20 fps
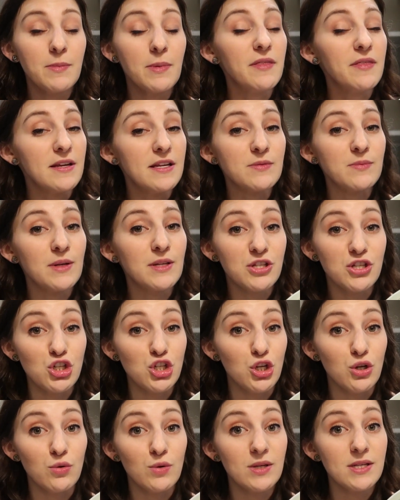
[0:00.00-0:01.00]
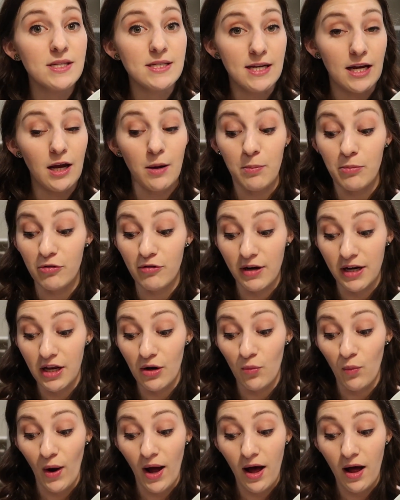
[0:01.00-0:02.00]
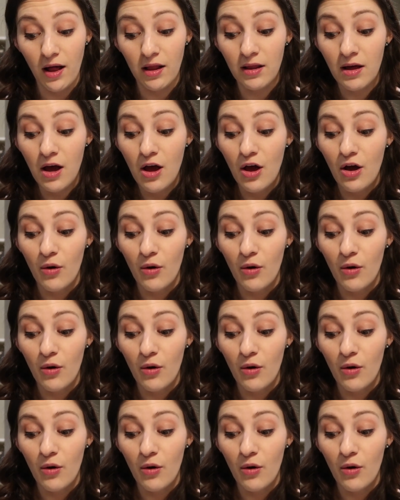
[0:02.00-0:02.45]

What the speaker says: but these ones do stick pretty well.